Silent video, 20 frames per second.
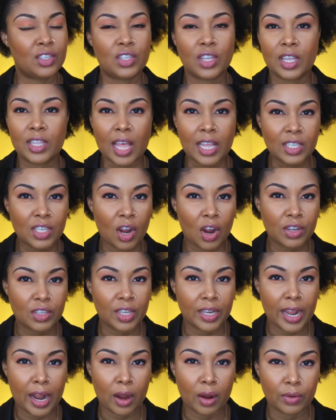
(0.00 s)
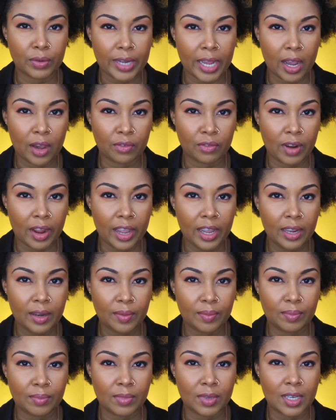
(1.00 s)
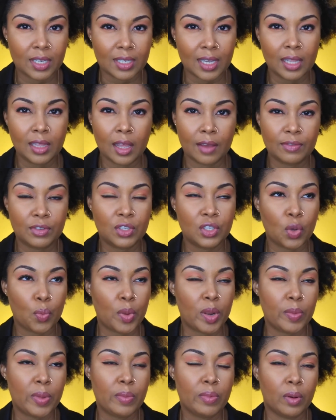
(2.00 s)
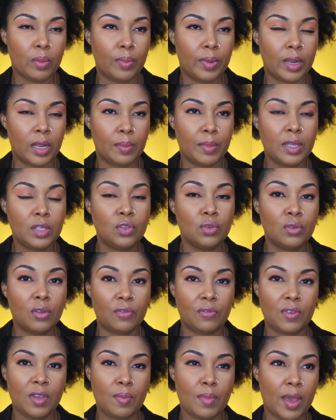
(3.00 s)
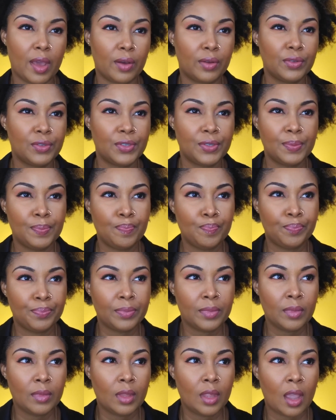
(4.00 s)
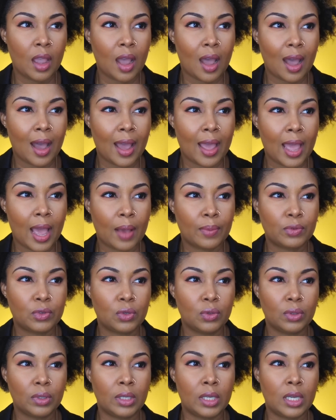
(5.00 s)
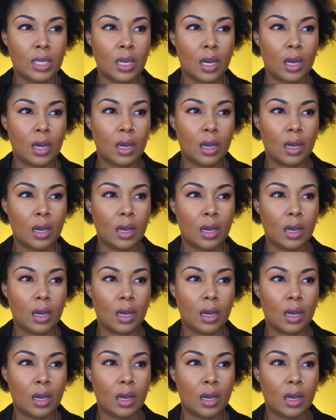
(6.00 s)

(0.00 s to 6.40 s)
that's hard to narrow down, right? Because I love so many people, but let me do the females. My absolute